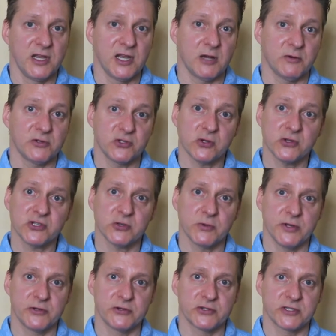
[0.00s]
Now what's
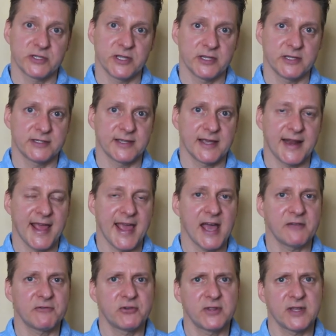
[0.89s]
also interesting is that
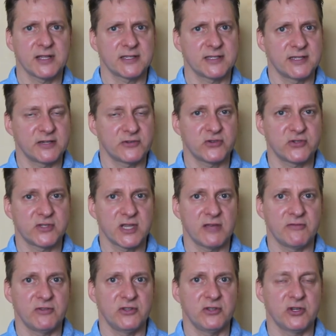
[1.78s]
after that 6 or
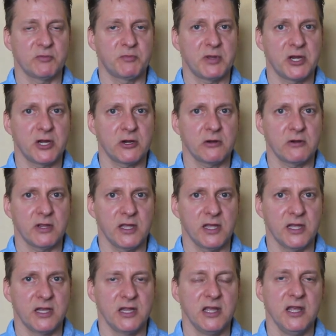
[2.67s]
7 year
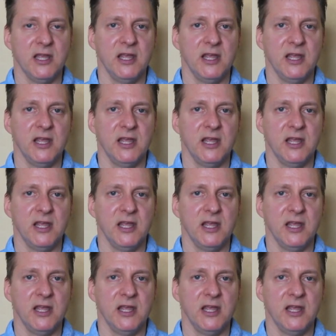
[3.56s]
period,